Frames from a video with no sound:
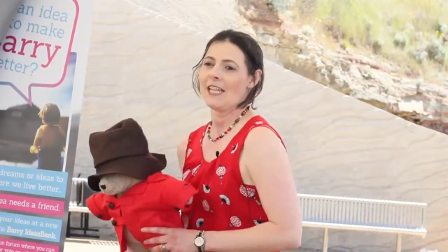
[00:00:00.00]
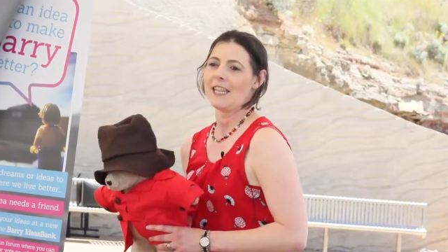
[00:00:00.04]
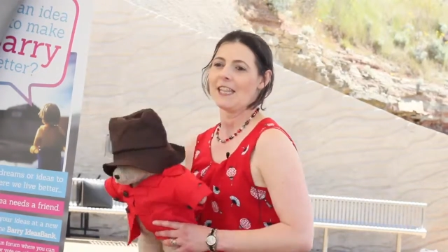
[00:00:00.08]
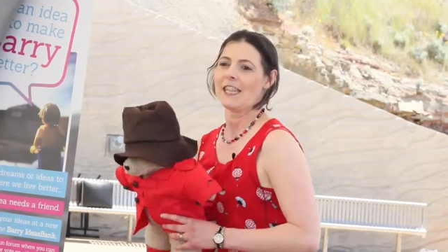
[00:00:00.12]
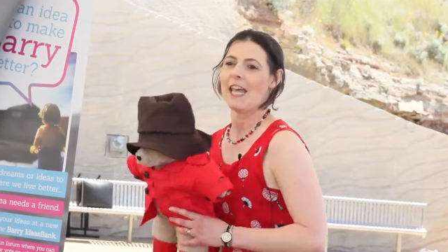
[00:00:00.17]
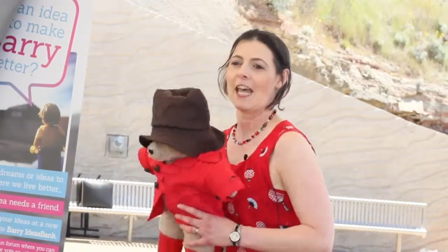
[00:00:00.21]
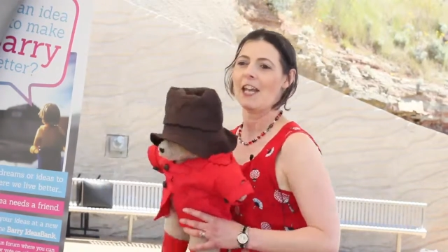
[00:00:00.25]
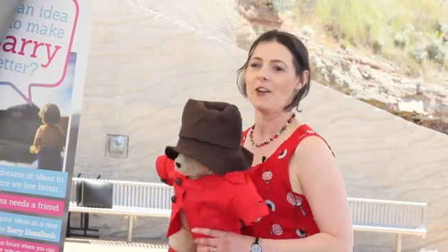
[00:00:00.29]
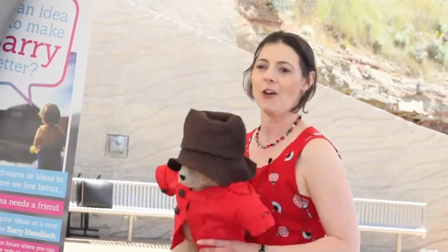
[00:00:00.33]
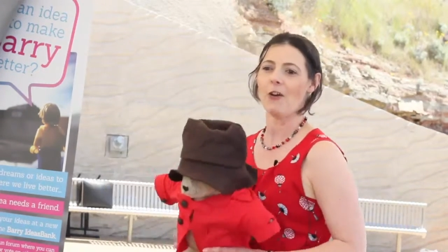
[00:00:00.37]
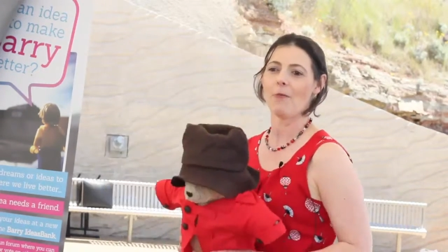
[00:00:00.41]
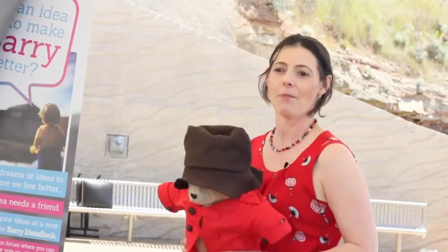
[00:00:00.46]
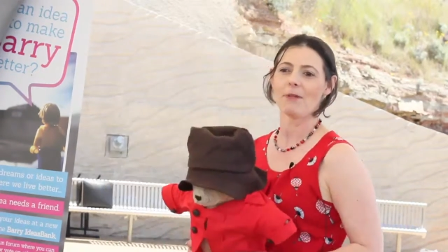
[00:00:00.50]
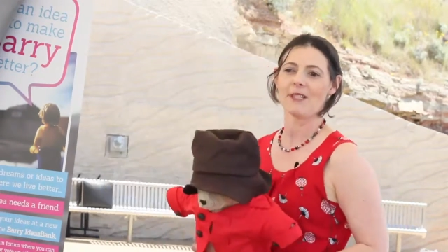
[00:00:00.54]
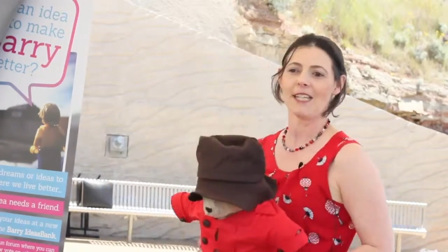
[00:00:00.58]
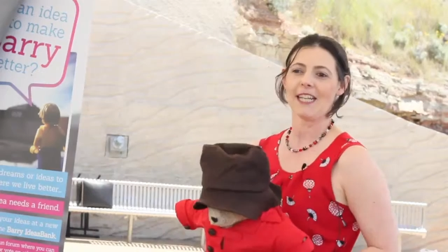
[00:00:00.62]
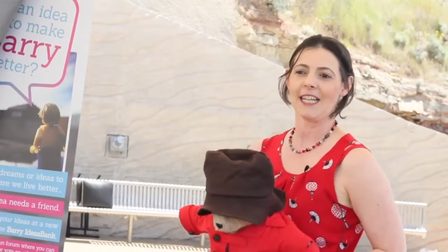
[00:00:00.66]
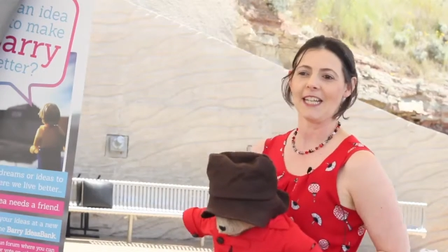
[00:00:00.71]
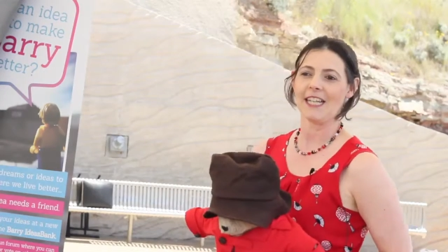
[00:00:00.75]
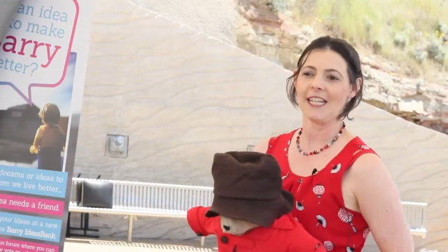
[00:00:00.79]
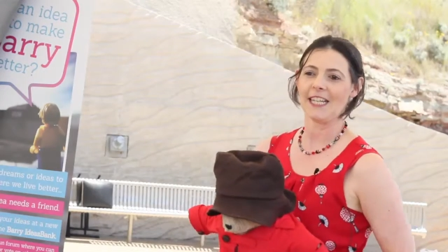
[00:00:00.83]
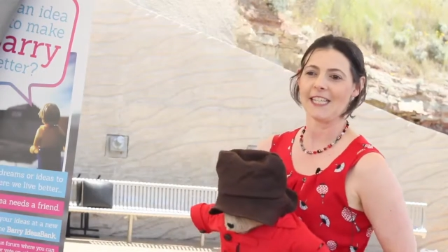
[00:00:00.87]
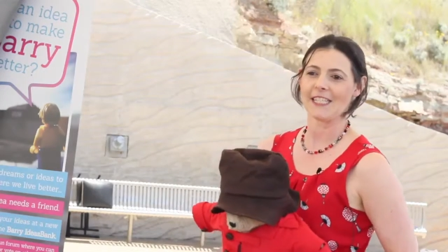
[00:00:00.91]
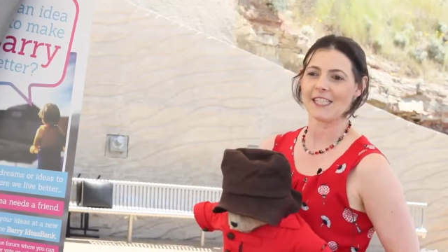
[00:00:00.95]
They're not
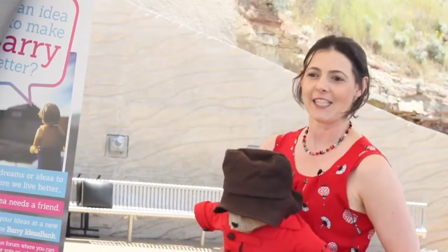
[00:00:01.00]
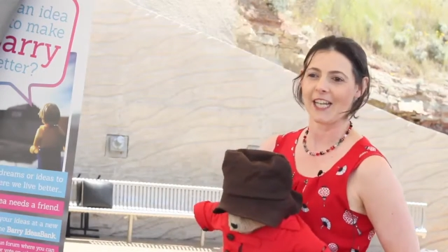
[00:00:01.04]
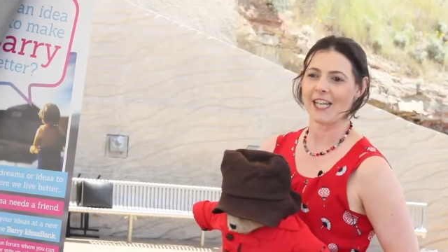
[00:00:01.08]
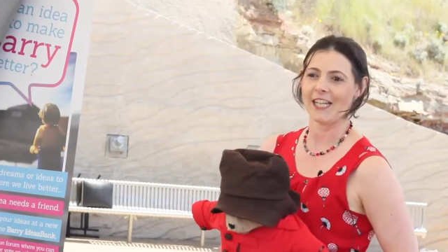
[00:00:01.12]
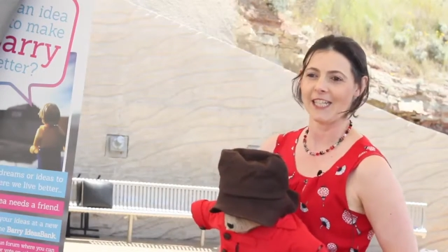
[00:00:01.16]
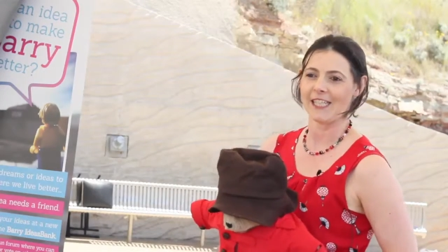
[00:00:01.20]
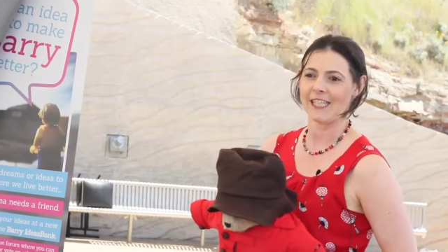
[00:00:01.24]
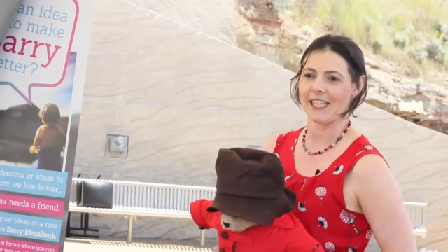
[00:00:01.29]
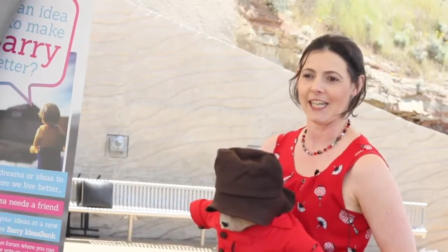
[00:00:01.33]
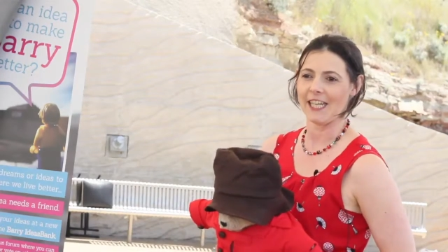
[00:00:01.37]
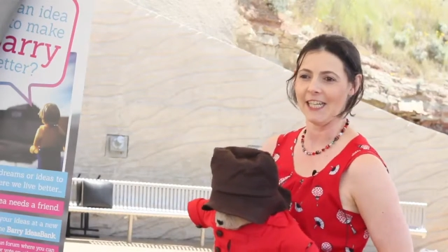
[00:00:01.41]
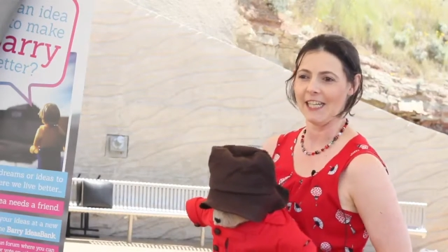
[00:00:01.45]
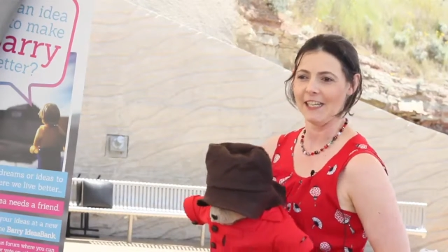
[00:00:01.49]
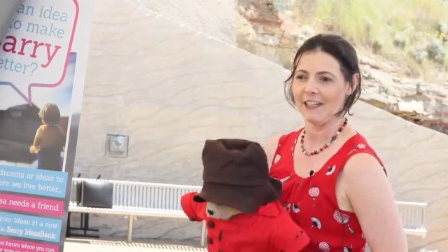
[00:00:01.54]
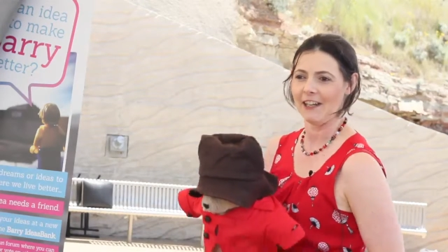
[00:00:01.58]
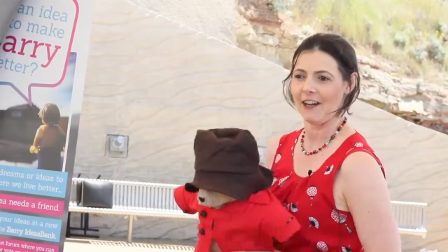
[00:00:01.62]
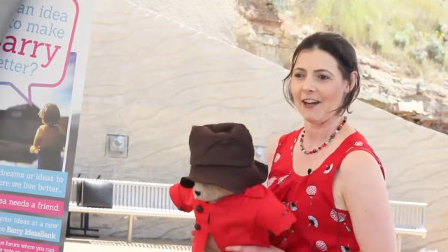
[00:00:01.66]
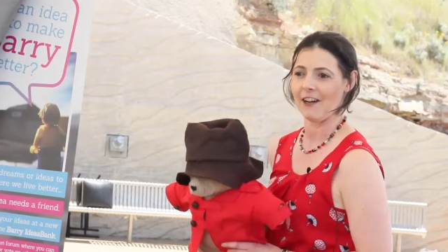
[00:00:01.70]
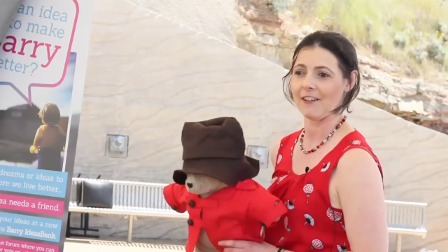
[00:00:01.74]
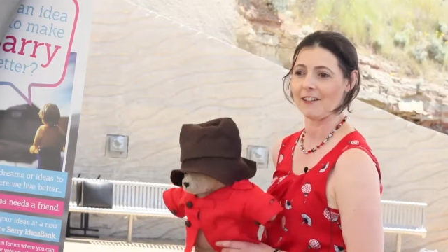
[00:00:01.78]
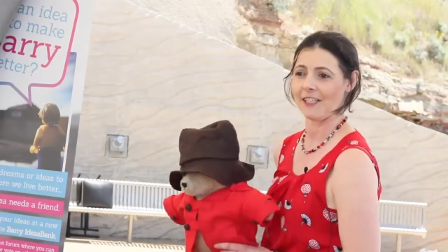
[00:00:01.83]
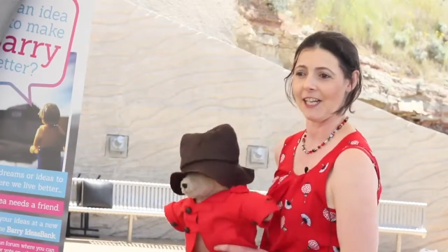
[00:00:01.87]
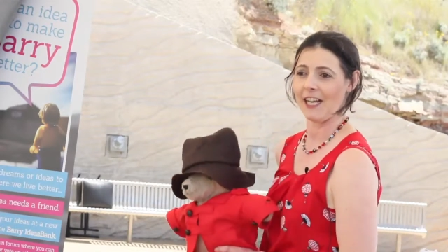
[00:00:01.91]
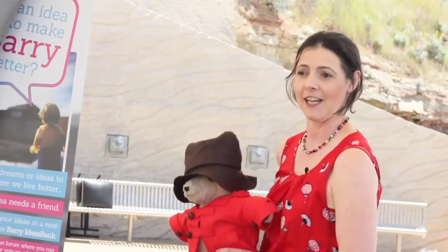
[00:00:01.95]
particularly exciting.
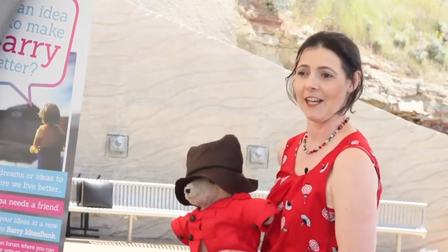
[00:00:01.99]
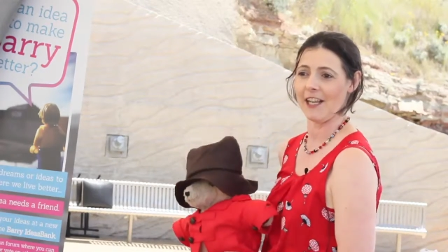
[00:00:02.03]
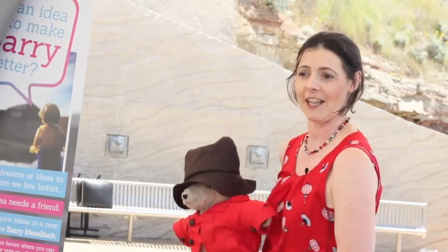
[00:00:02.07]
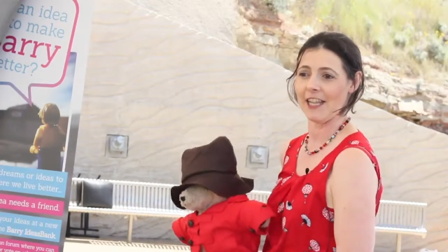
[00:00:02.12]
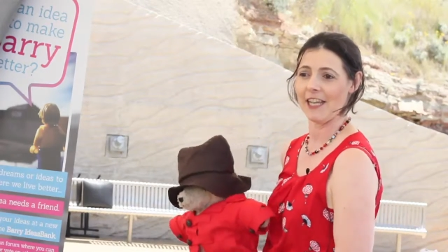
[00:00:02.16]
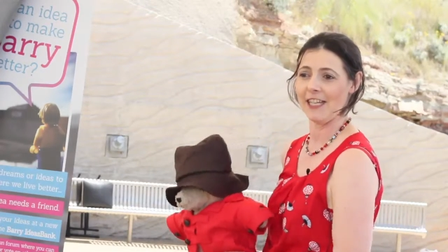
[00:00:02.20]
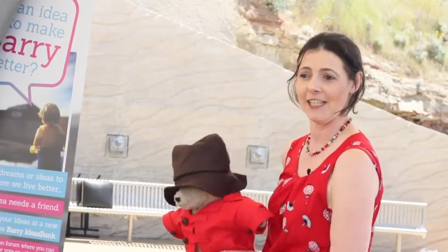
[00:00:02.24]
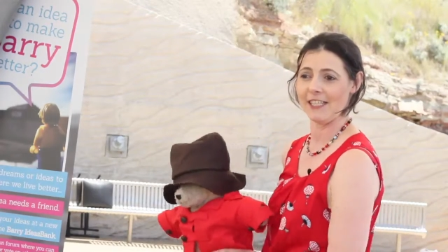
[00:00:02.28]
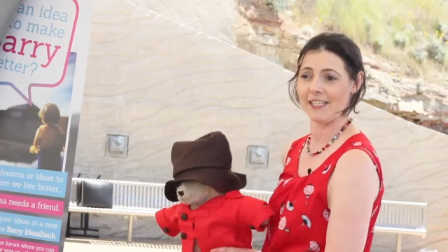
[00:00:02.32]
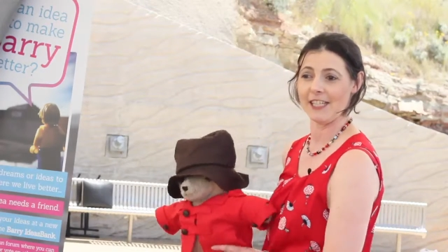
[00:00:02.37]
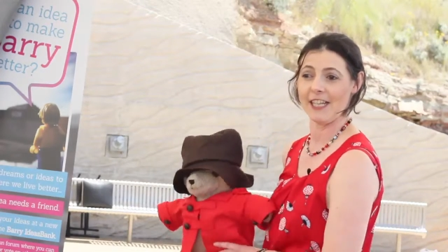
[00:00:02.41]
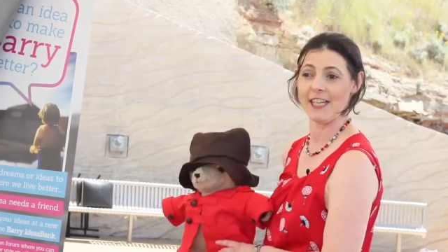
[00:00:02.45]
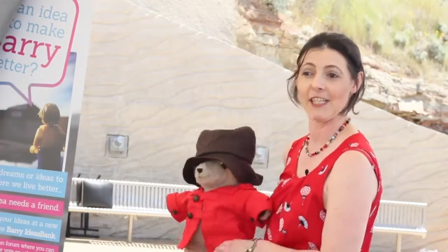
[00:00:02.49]
I'll tell you this,